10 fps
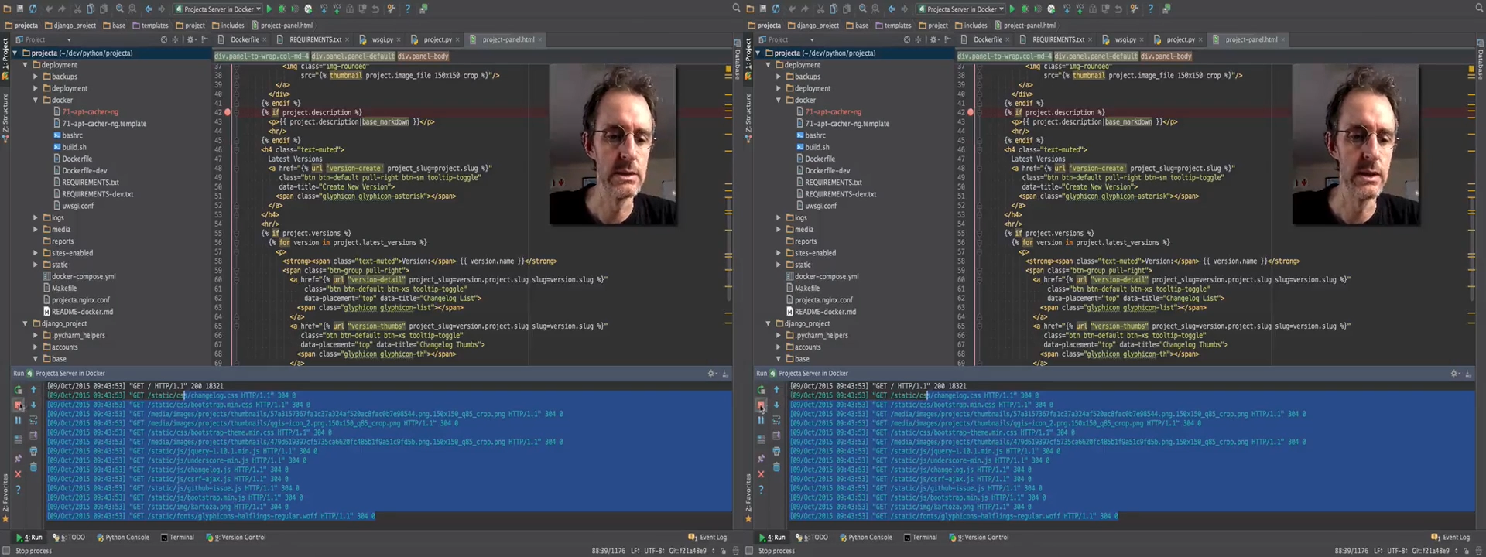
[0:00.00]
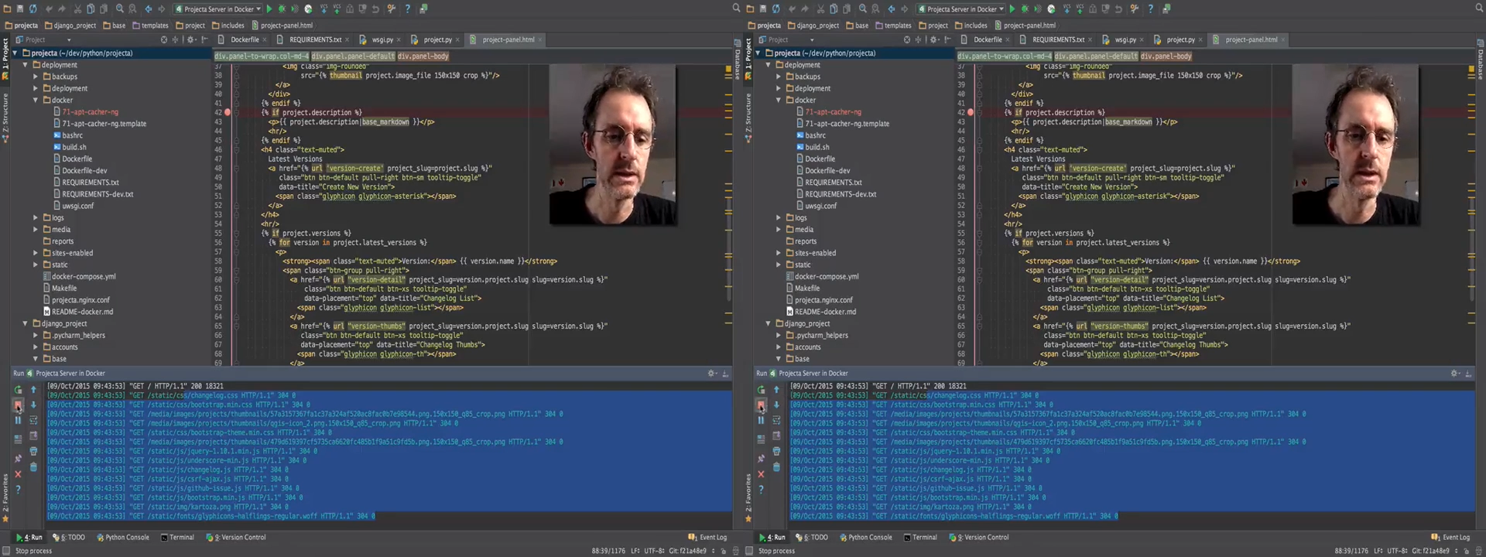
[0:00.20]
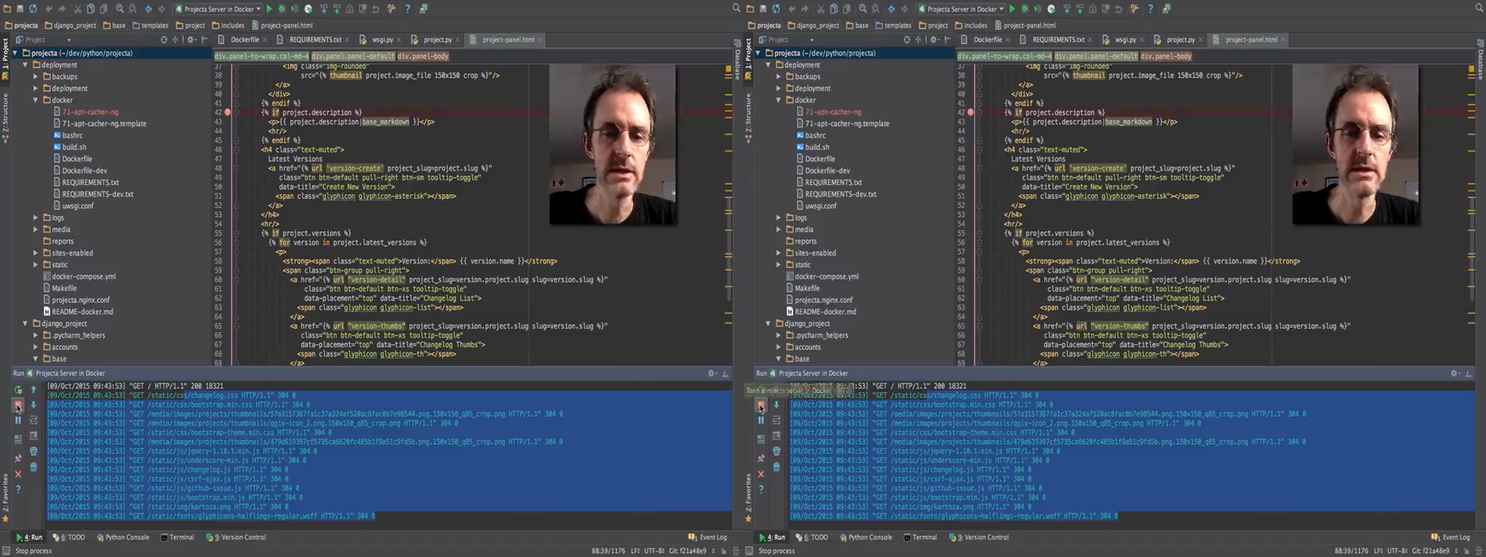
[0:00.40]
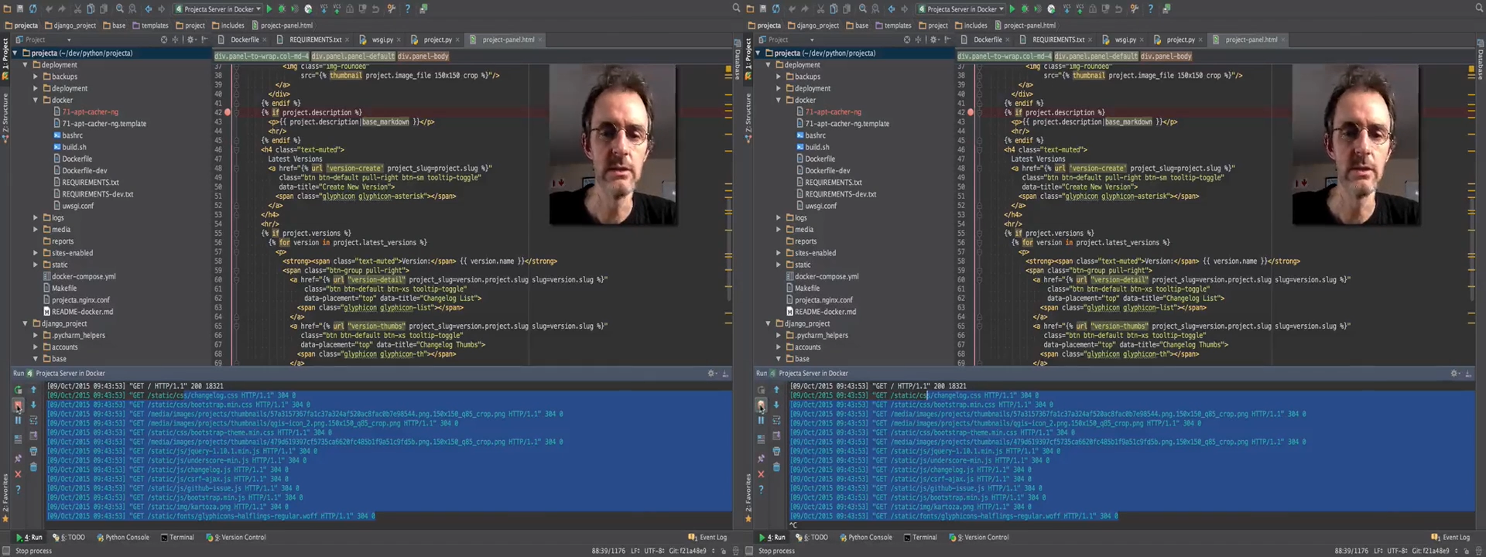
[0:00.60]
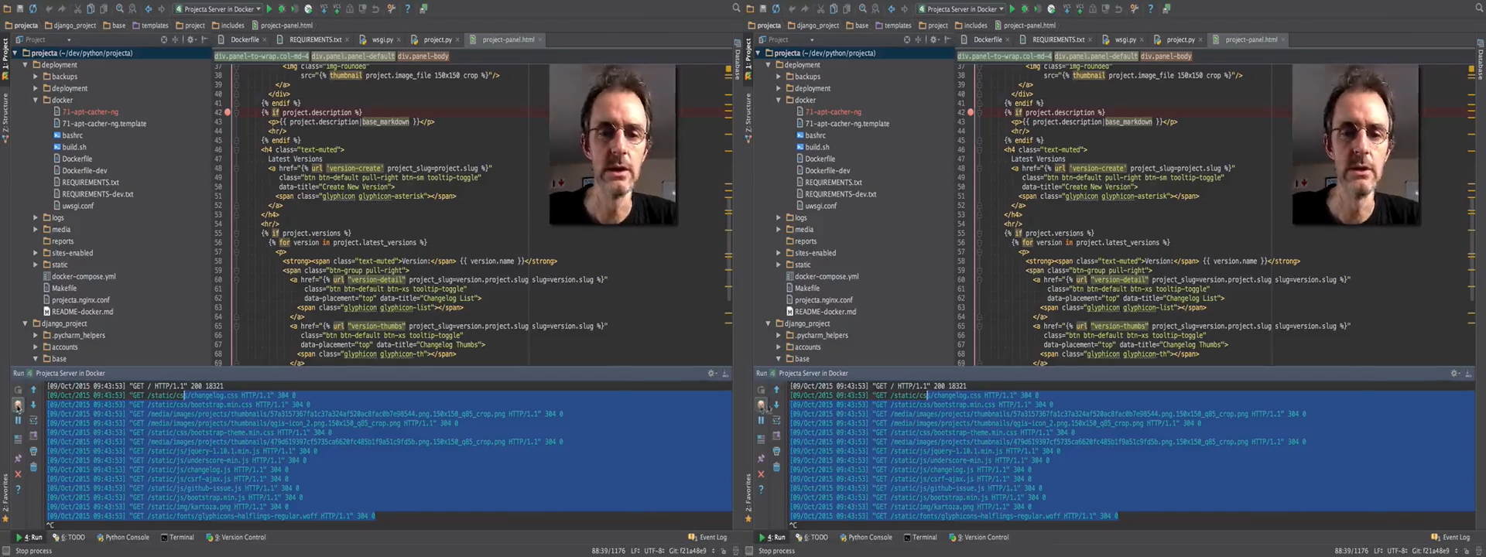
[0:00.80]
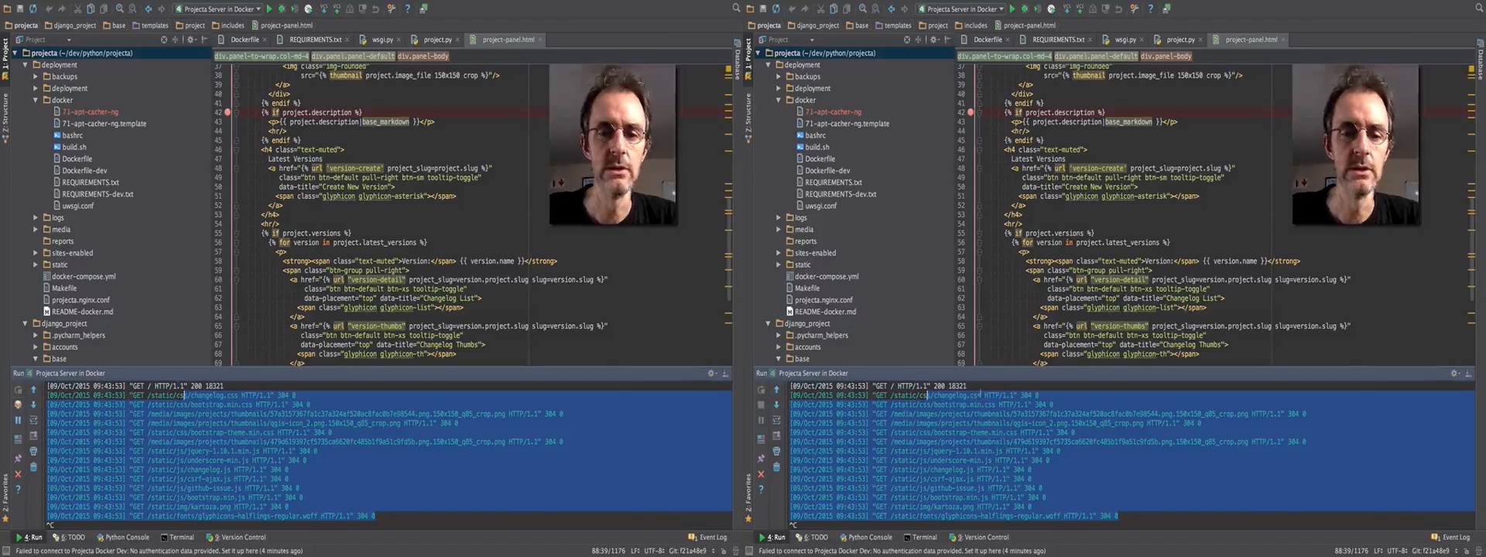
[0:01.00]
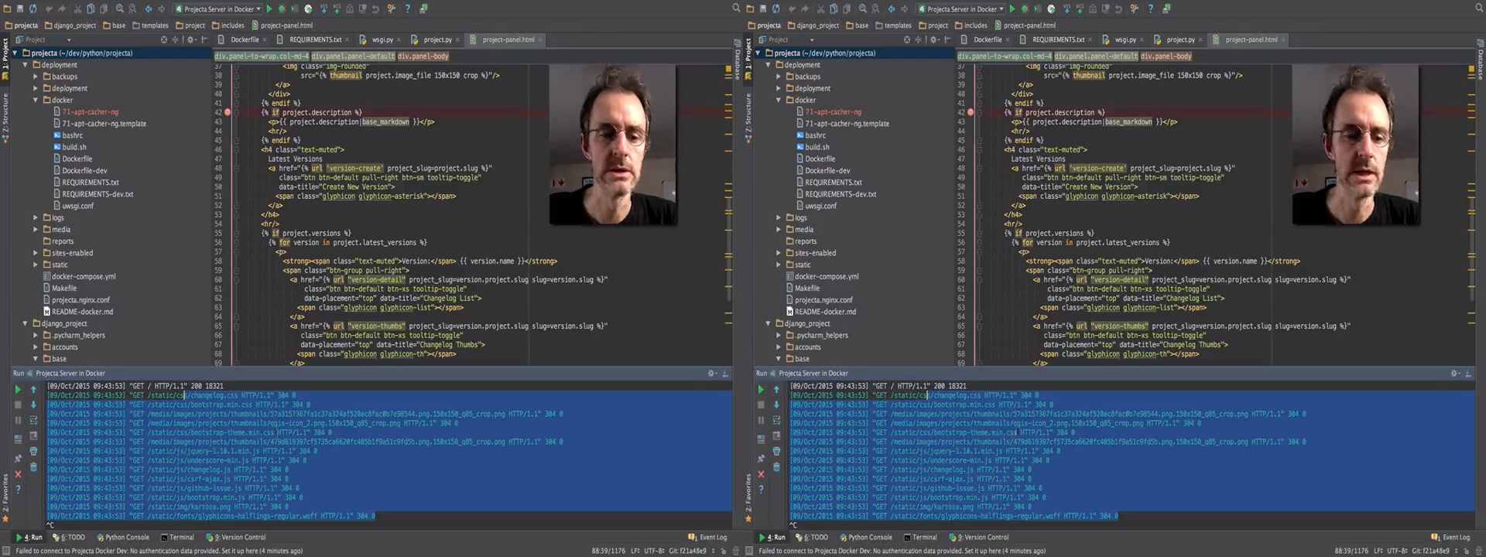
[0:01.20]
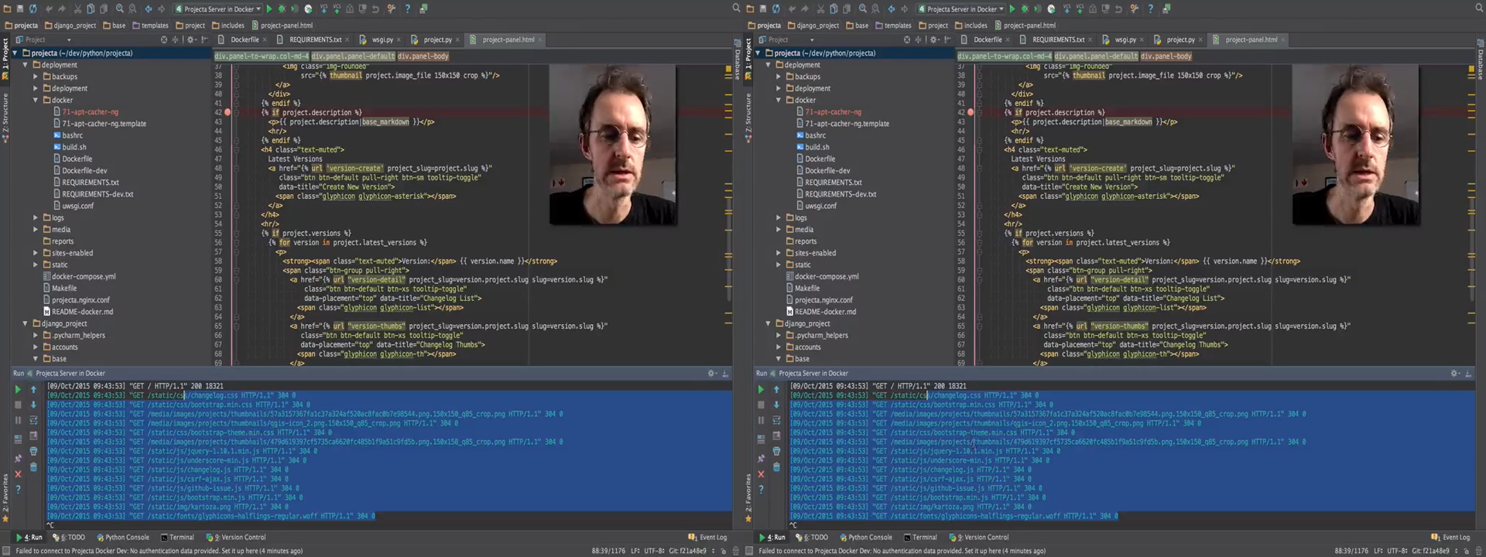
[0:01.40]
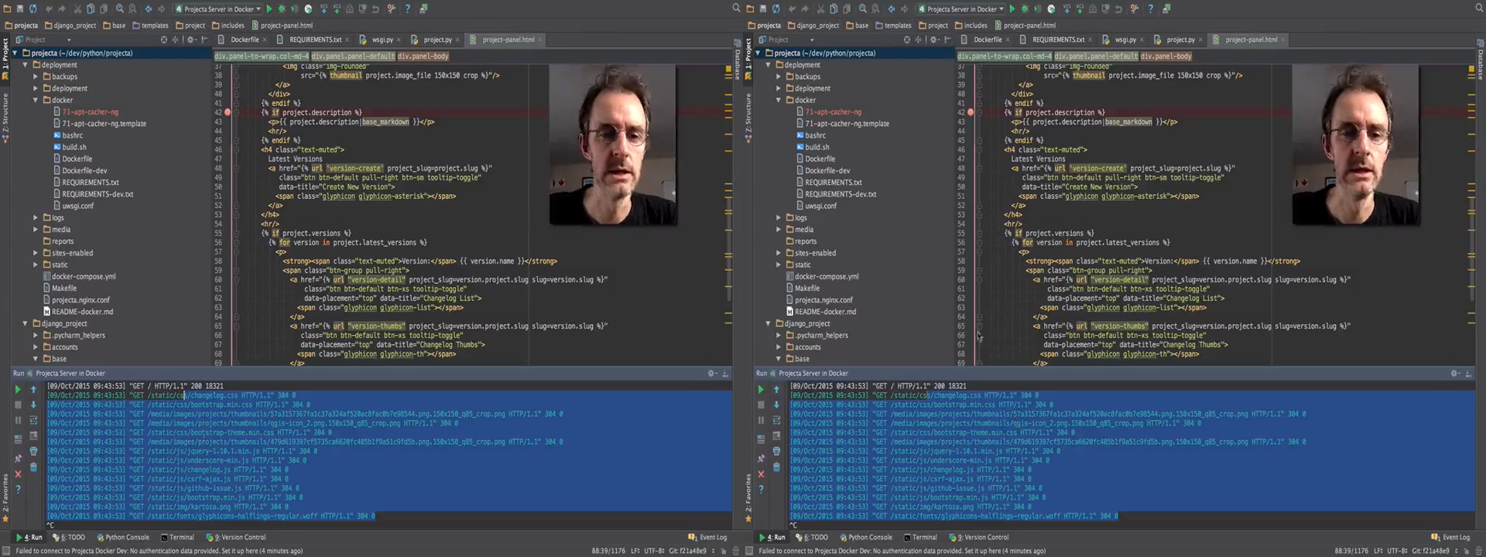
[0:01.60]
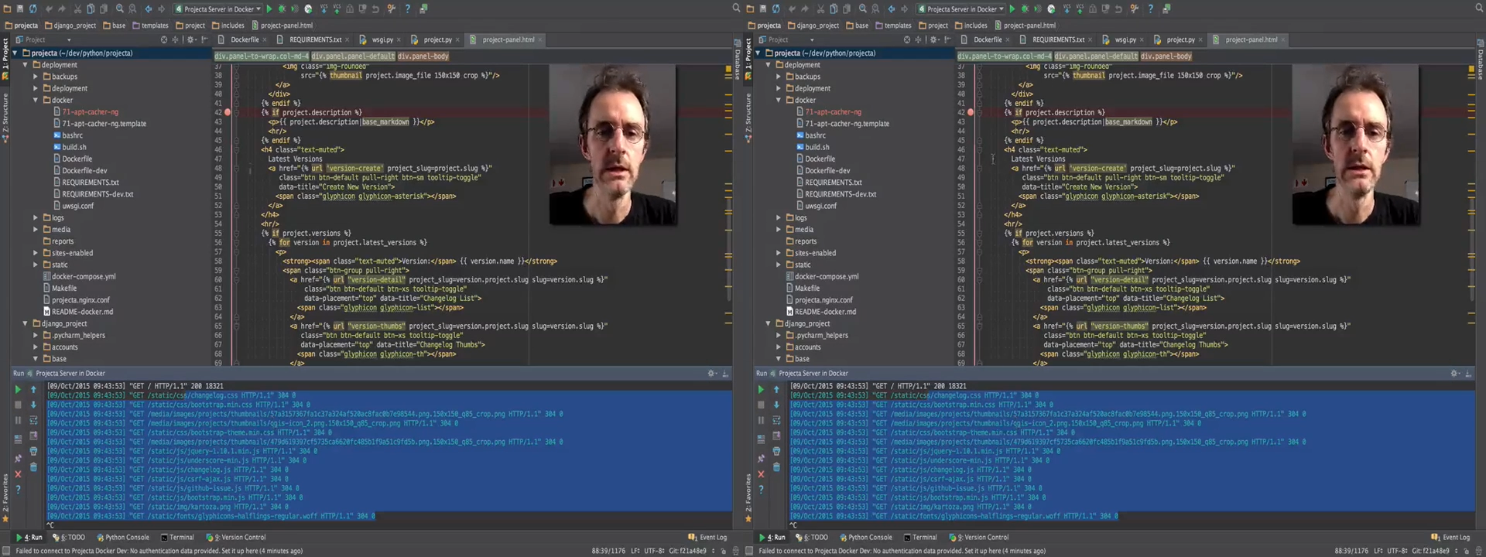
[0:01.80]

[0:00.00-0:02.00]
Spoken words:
So the next thing we want to do is actually